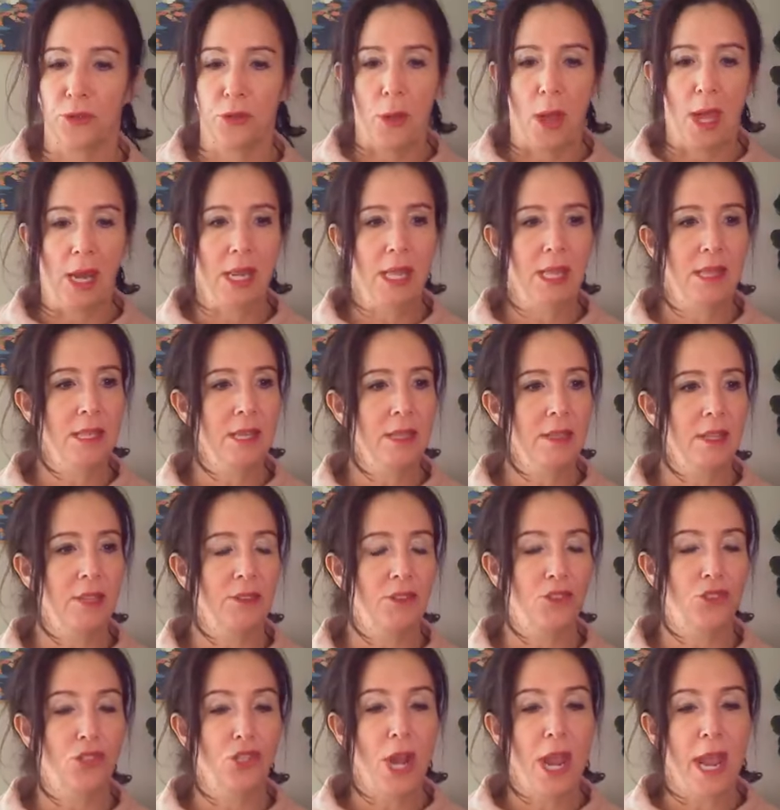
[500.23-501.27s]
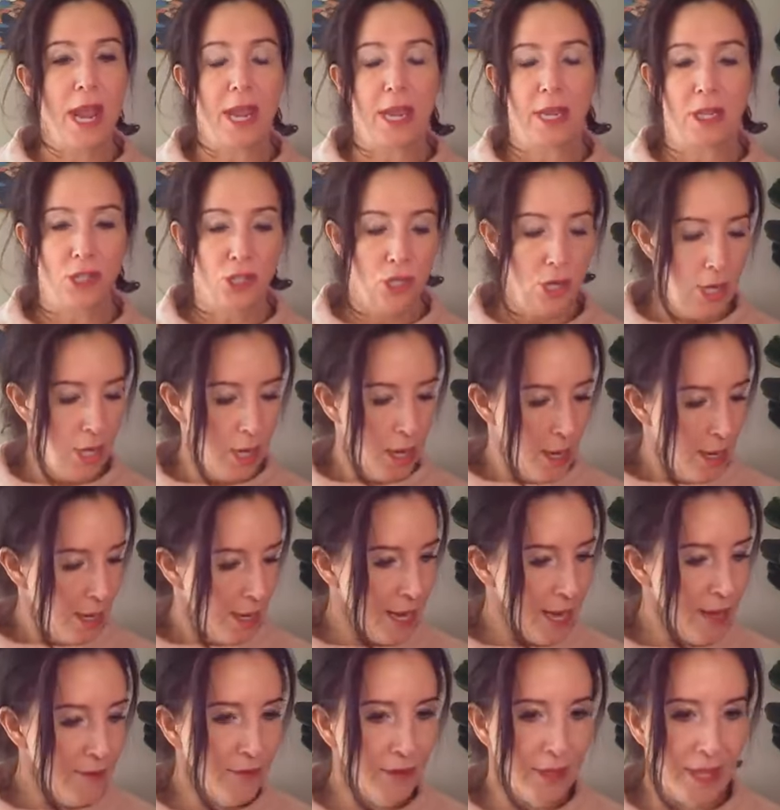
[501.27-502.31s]
So anything that's changed,
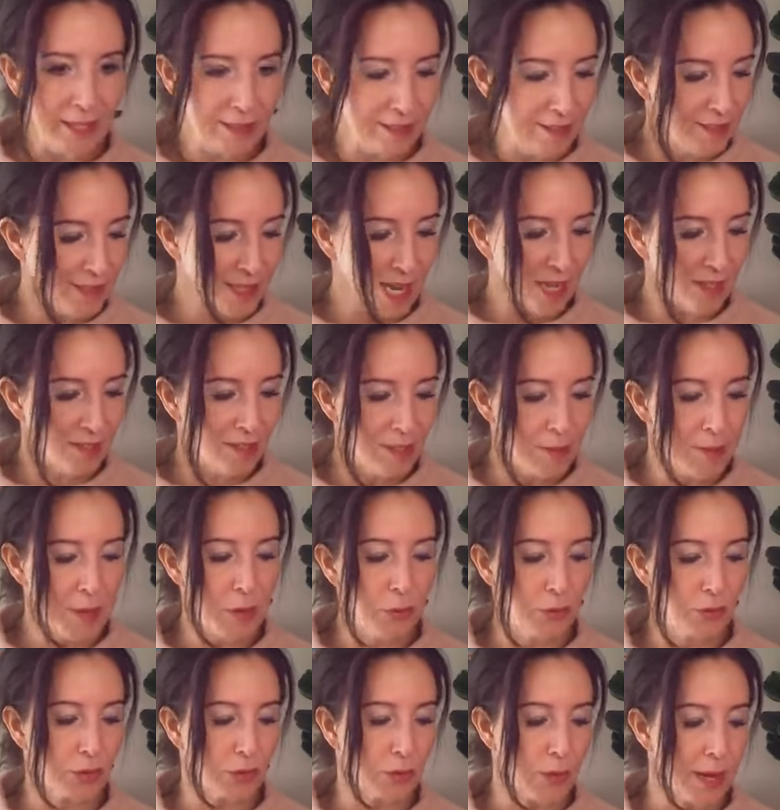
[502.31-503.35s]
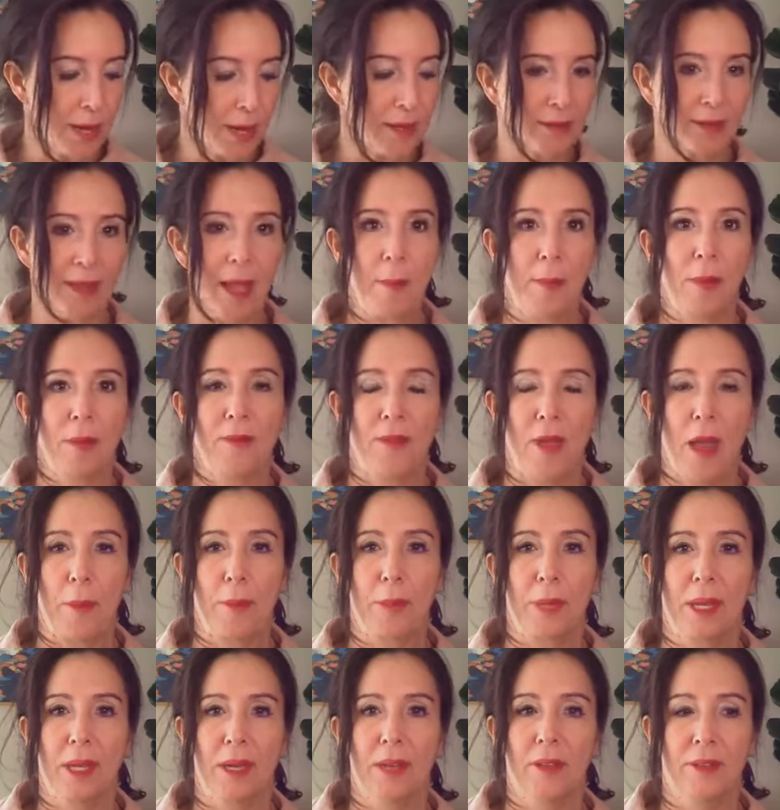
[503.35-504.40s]
even like this text to me was a great example of
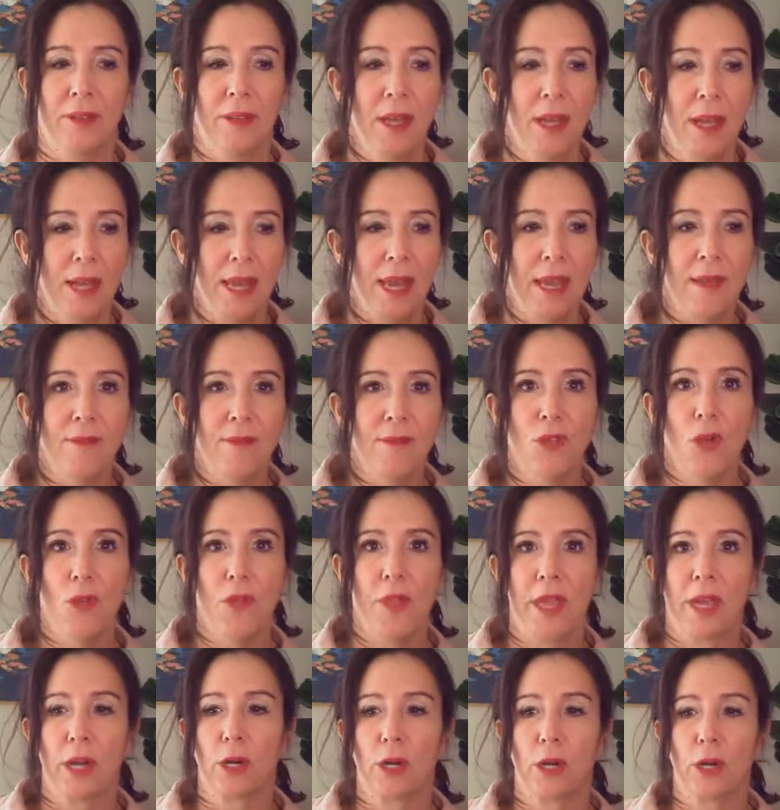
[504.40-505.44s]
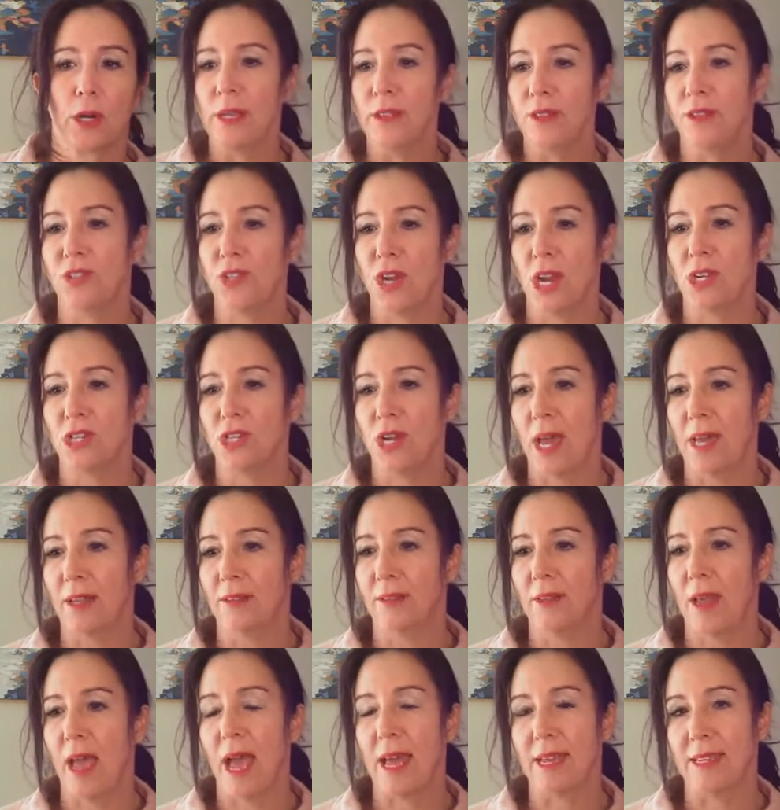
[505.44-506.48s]
that because even though they agreed the change
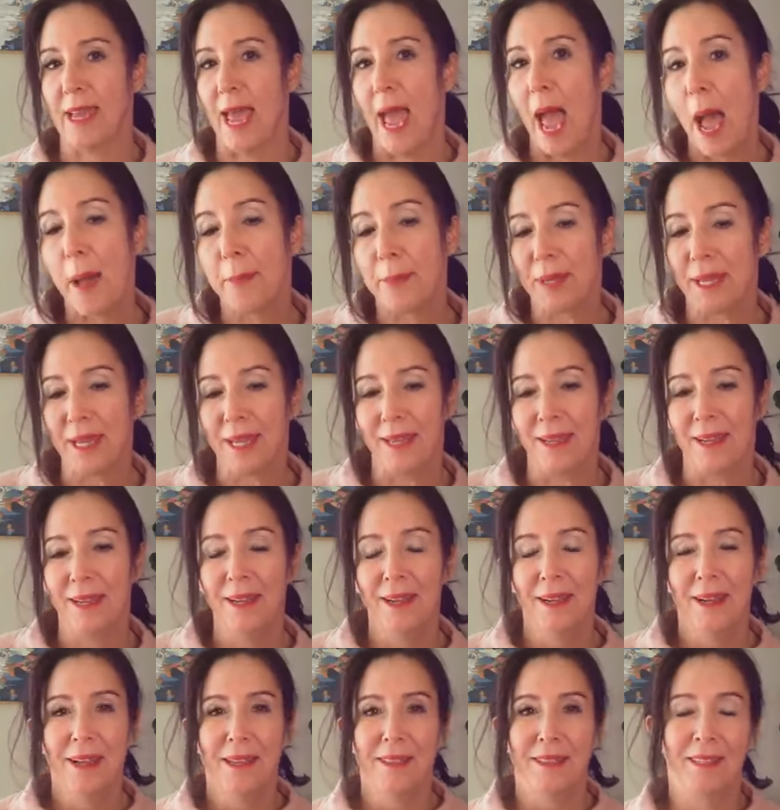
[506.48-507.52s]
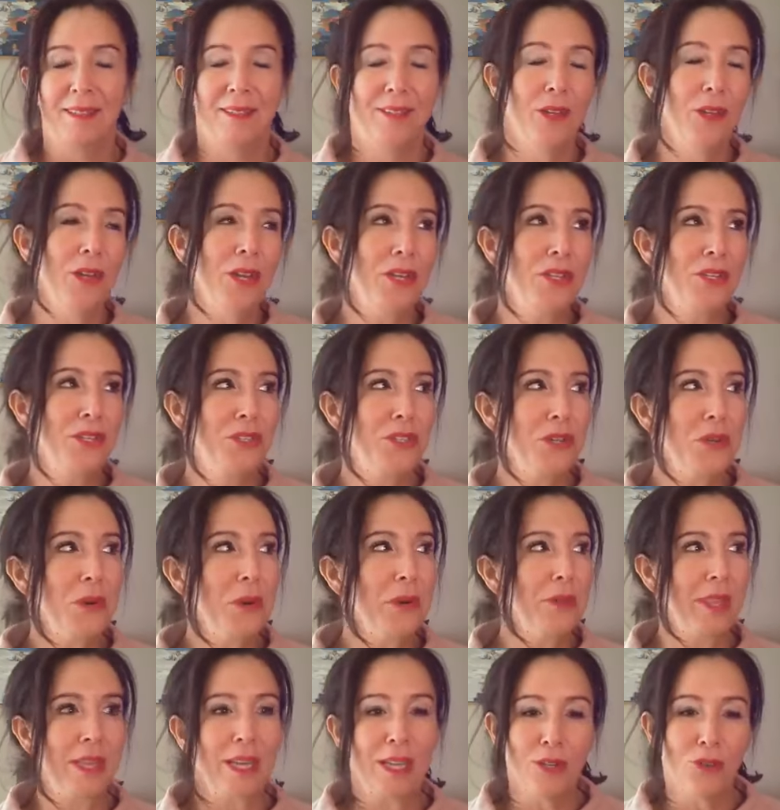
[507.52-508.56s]
has had to happen, they still didn't do
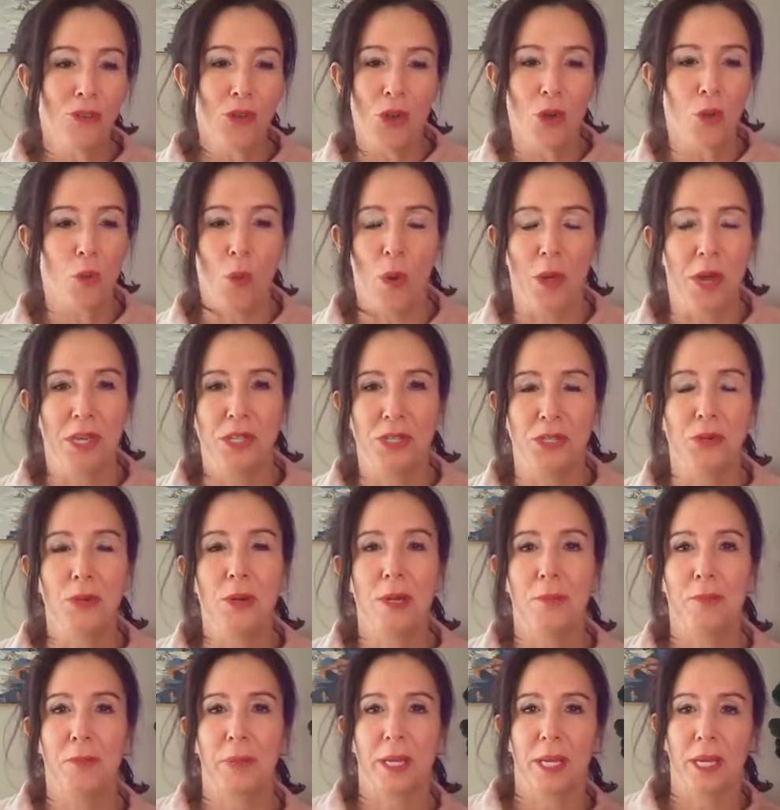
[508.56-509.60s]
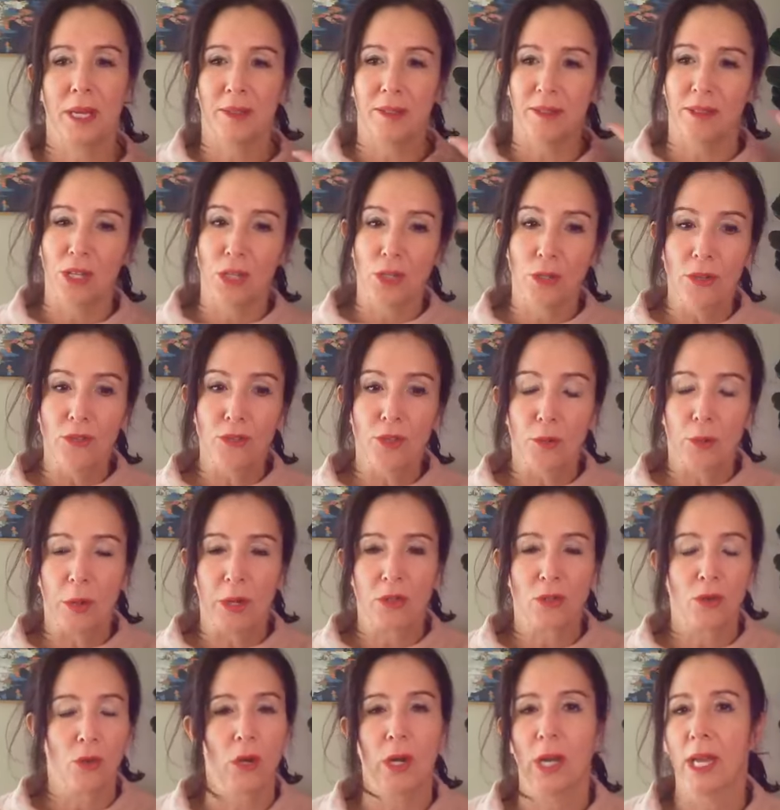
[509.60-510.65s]
it. They still didn't want to do it because their lizard
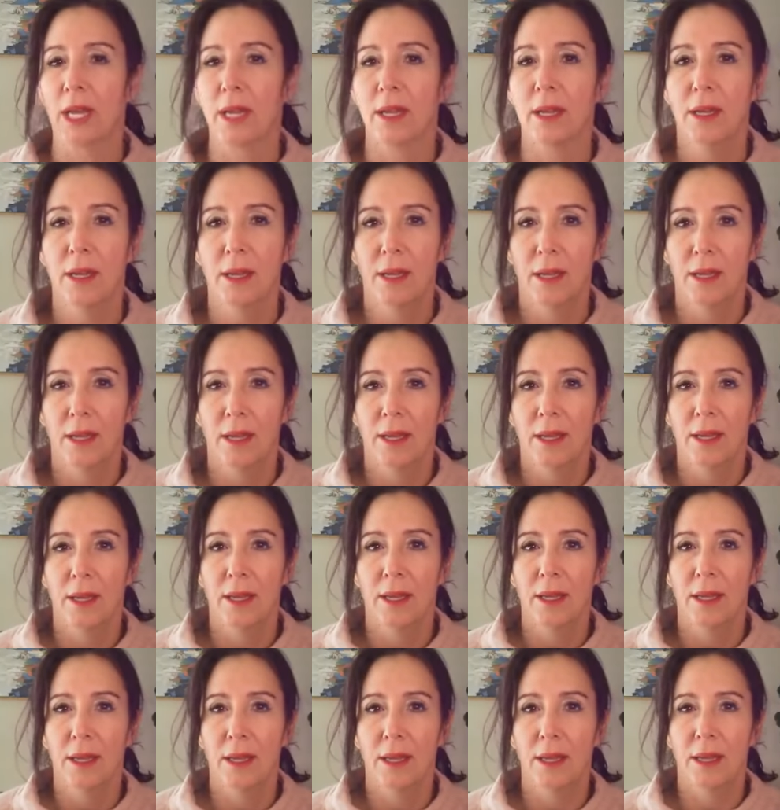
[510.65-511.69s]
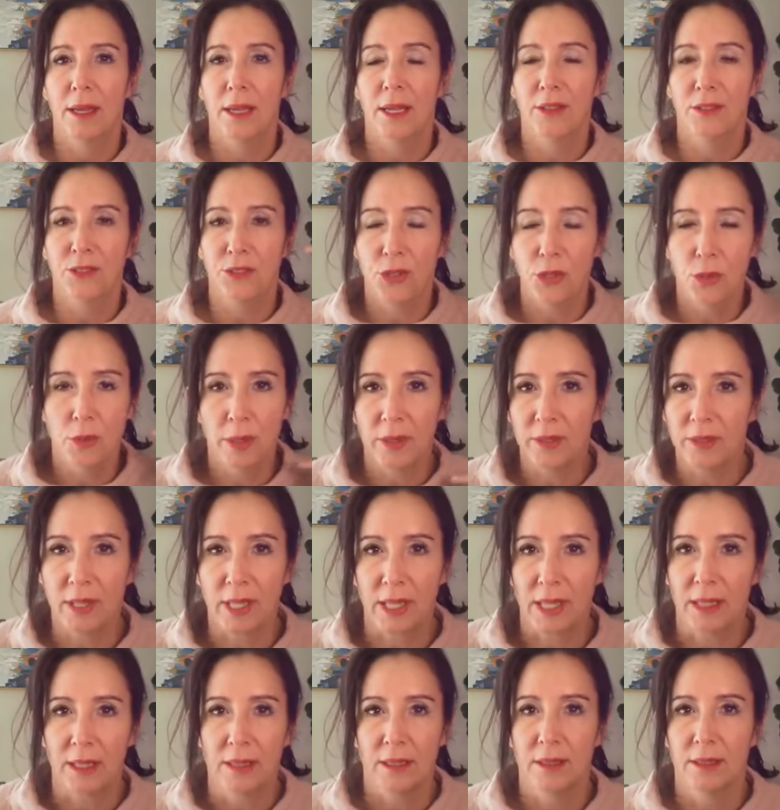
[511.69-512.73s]
brain's going, it's too
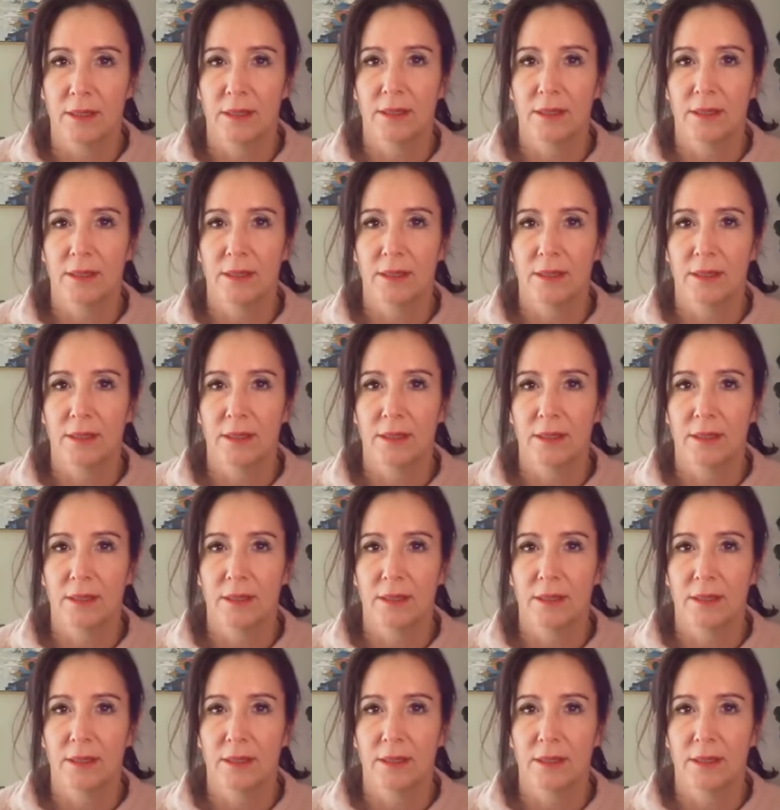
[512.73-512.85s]
risky.